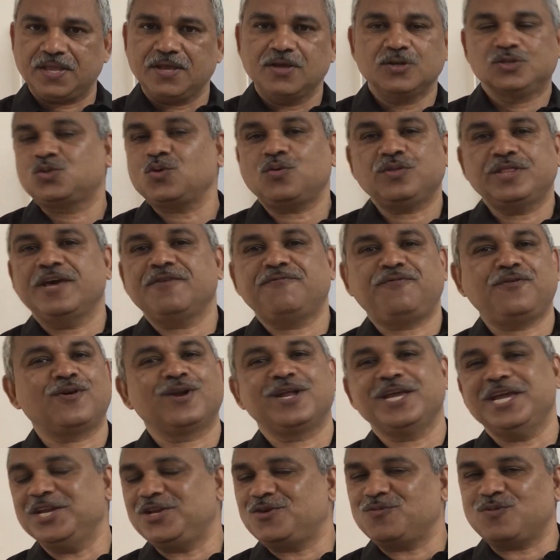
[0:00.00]
So
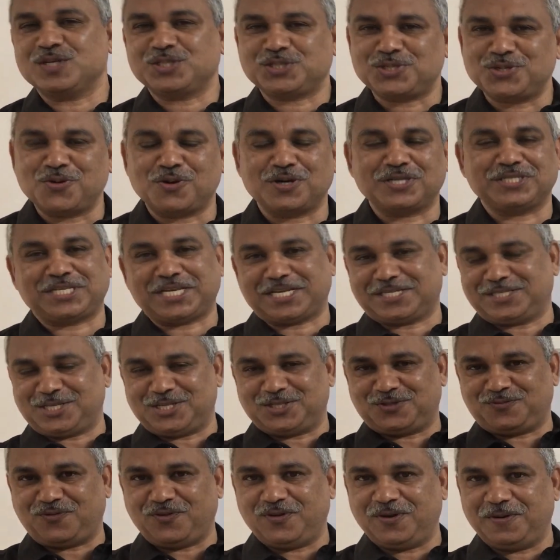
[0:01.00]
therefore, it was not
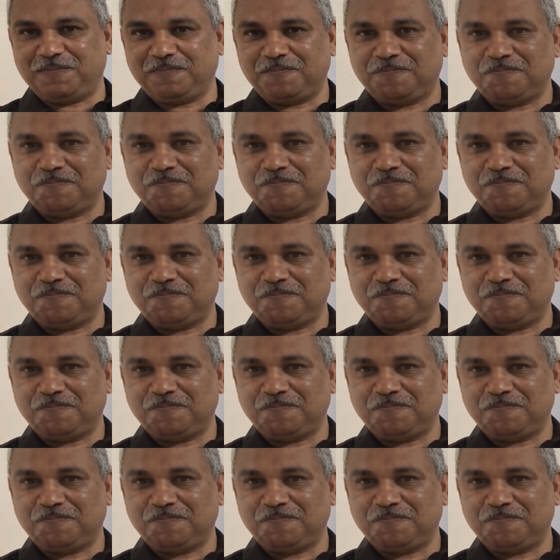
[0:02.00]
successful.